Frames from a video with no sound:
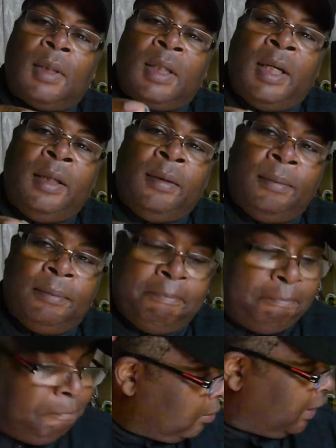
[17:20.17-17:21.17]
Okay.
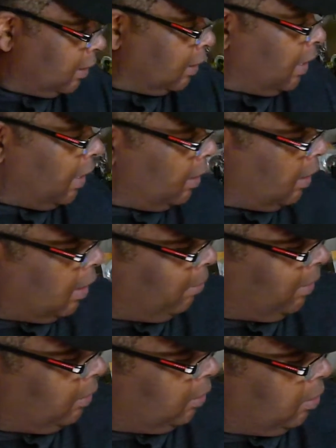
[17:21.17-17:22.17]
Well, yesterday I
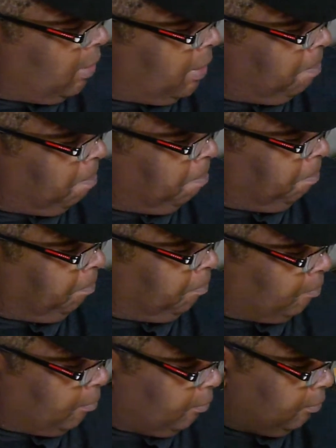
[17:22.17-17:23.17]
went to
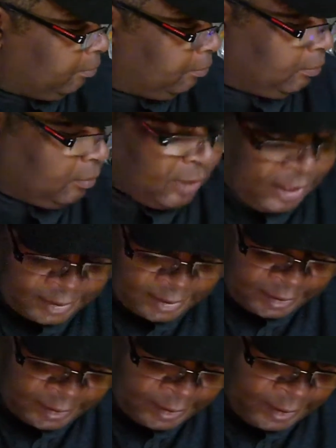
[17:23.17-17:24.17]

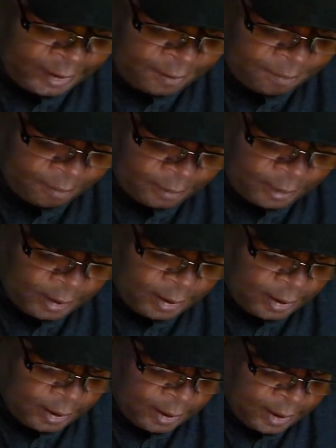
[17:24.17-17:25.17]
TCT
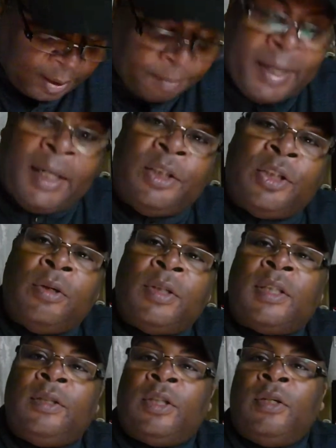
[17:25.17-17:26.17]
and I met
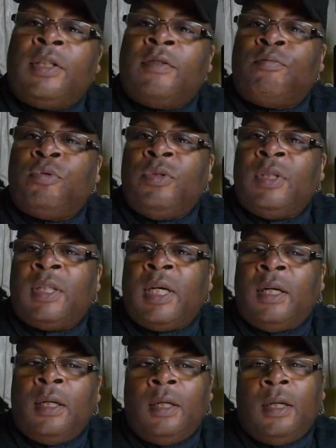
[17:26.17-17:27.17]
Joseph Prusa.
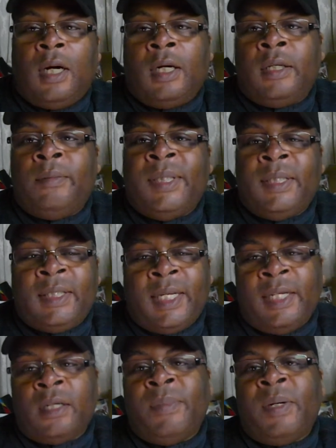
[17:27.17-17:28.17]
I'm going to be
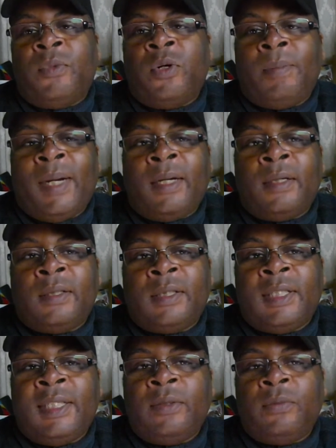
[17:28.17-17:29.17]
telling you a bit more about
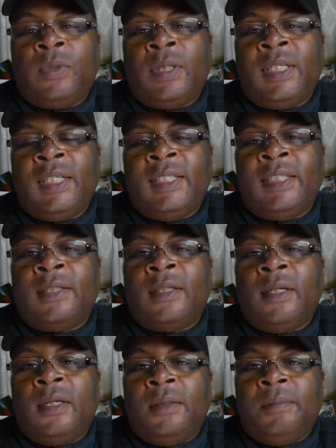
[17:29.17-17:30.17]
what he's
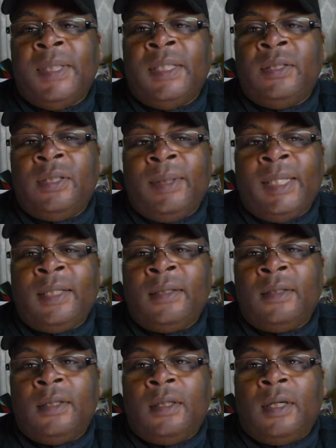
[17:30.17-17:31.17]
been doing.
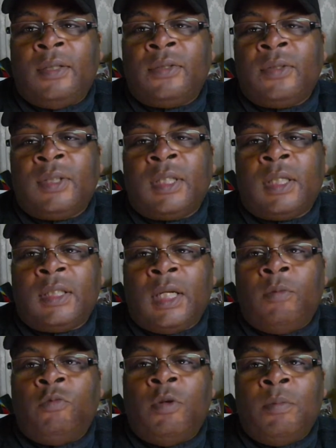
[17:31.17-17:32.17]
I saw
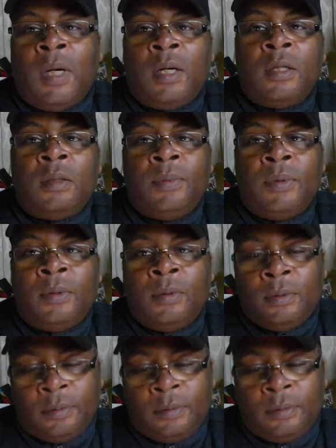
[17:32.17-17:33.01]
some remarkable